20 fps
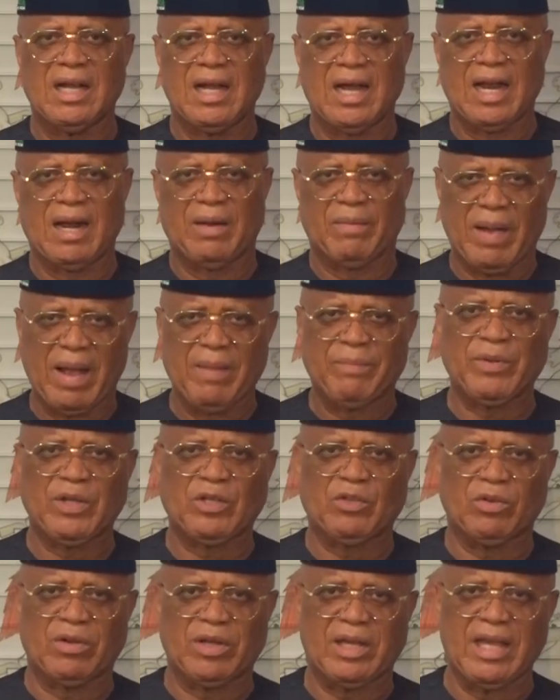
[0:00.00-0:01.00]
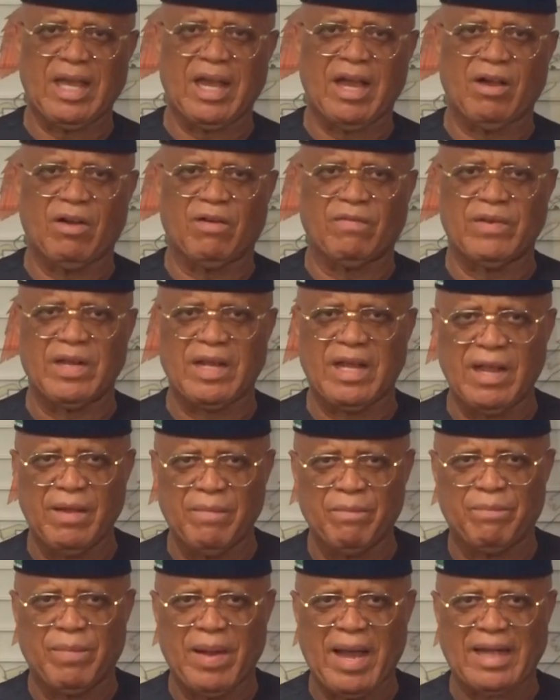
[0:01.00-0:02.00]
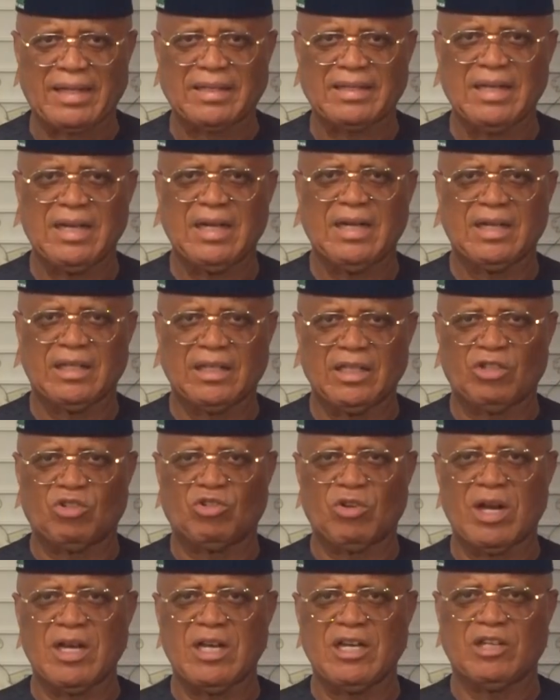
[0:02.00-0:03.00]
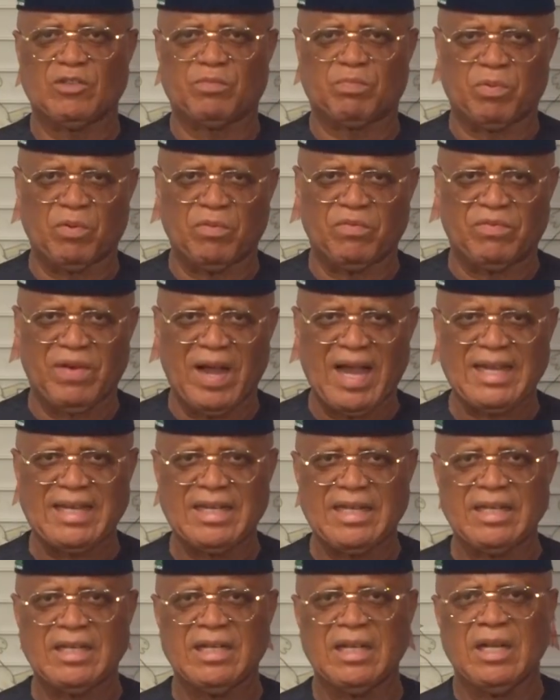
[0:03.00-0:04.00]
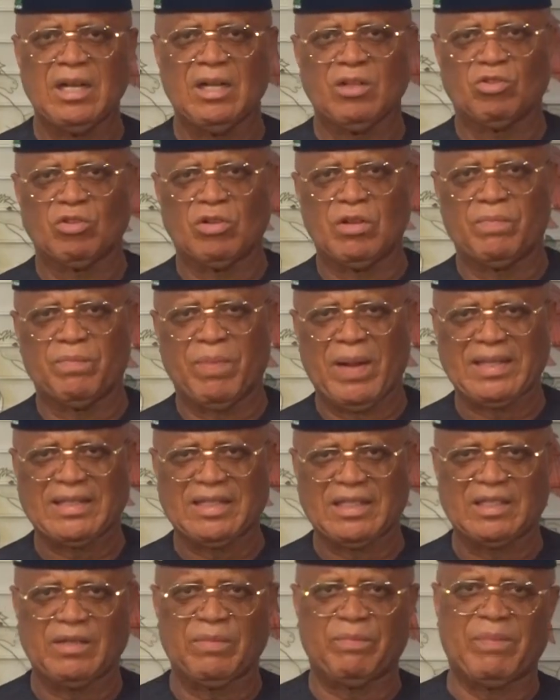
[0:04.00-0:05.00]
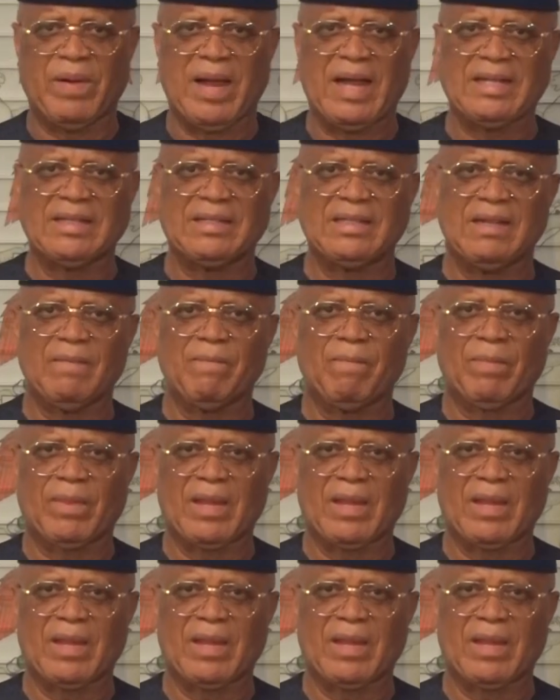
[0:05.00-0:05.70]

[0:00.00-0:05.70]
and I'm happy to hear of the impact the training is providing to the participants